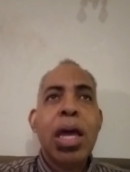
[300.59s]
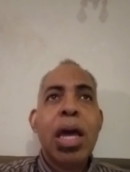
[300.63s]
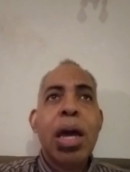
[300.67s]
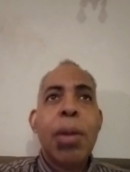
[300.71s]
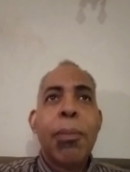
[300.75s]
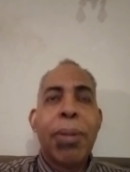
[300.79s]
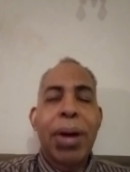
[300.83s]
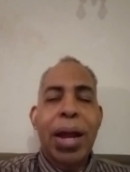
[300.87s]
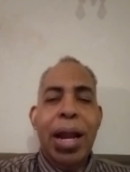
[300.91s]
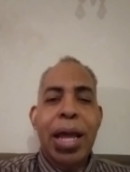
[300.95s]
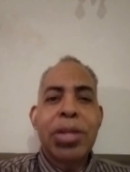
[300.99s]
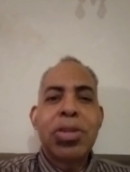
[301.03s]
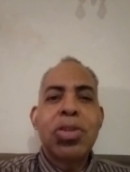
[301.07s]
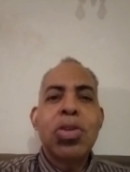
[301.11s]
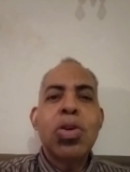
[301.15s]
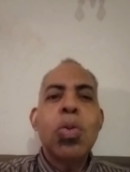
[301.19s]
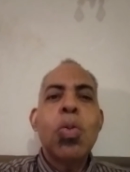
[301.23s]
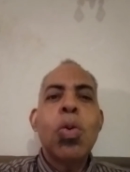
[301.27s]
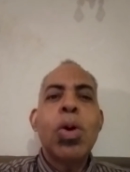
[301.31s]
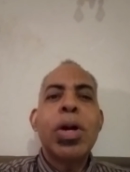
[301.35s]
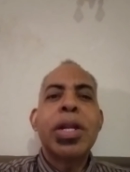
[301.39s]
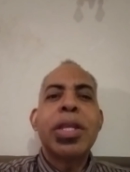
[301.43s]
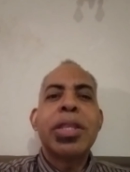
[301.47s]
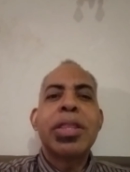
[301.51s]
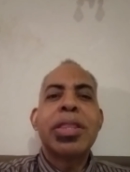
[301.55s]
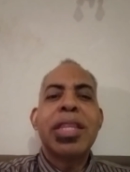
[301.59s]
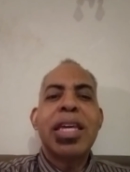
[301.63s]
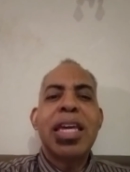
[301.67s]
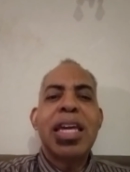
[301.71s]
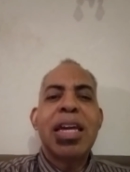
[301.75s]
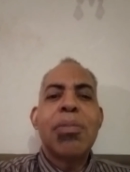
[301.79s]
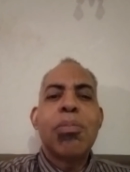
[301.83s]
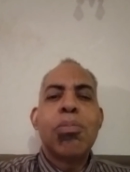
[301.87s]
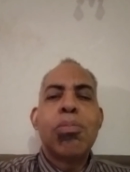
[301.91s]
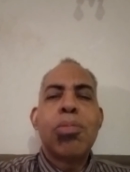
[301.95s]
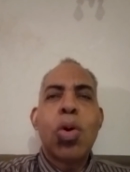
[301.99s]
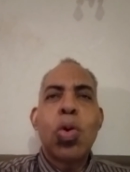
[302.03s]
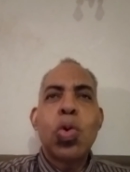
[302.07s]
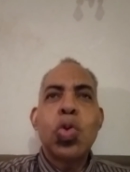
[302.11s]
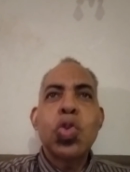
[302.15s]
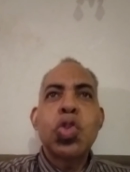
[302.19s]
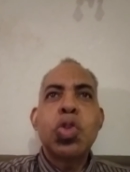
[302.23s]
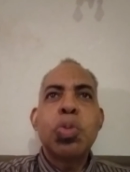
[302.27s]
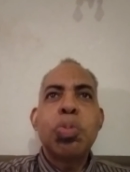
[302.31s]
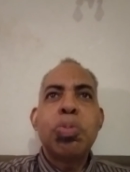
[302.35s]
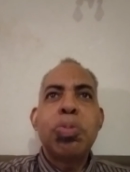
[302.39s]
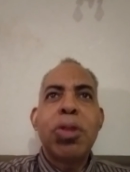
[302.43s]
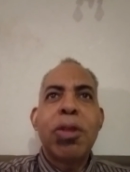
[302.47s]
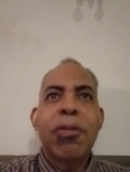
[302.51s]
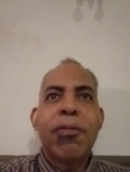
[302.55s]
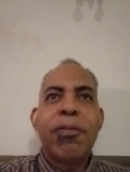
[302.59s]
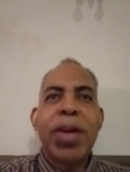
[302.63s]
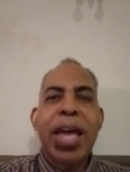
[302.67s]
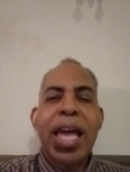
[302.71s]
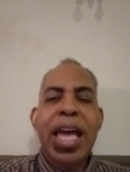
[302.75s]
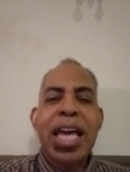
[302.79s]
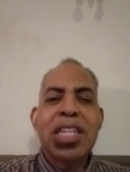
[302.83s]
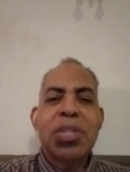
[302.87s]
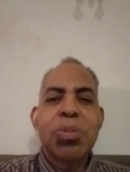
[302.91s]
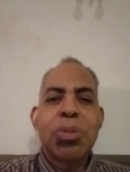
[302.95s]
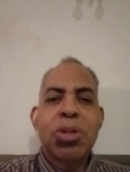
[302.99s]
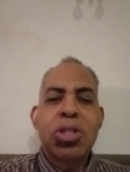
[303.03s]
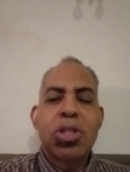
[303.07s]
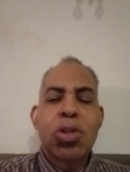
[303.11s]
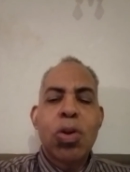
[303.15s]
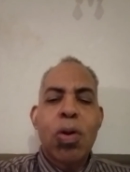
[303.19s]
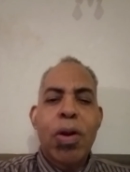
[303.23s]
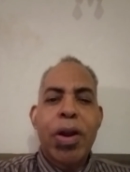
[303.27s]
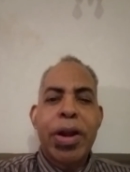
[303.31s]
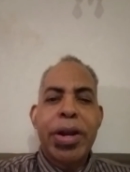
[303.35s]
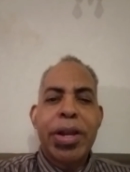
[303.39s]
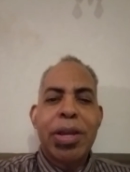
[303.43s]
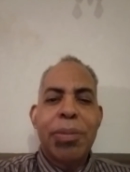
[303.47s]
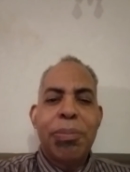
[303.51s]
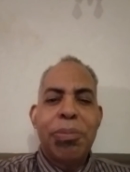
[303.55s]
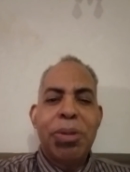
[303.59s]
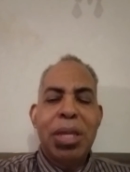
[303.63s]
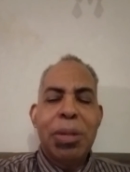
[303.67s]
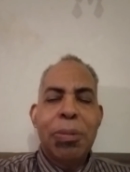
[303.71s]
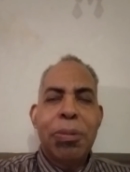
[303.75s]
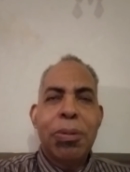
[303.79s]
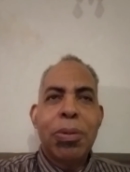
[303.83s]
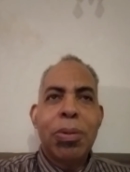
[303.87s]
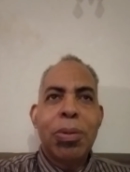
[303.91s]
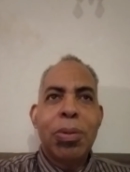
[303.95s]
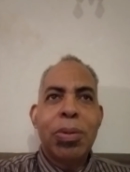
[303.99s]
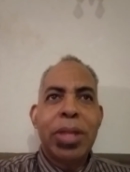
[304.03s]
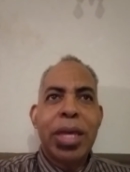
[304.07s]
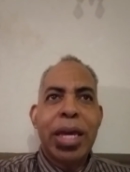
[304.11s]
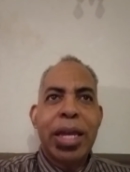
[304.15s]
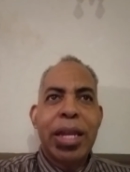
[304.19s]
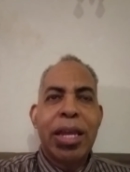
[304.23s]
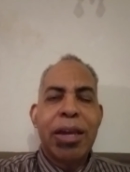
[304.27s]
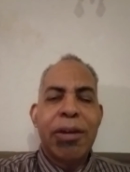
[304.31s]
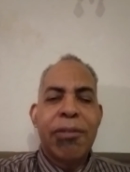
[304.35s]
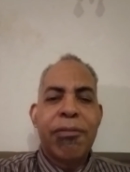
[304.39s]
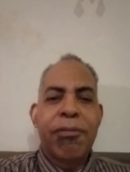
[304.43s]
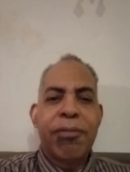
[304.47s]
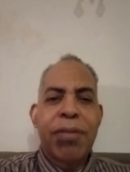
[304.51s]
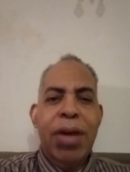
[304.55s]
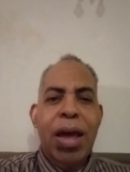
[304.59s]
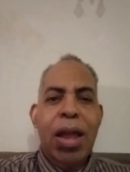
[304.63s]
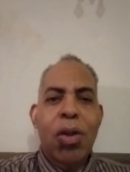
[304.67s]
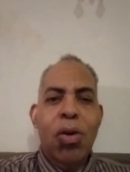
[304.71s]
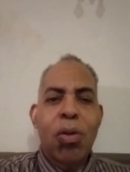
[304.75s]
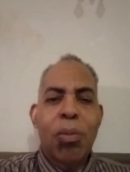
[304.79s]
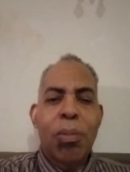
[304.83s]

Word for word: but I do want to thank most, the vast majority of people that have followed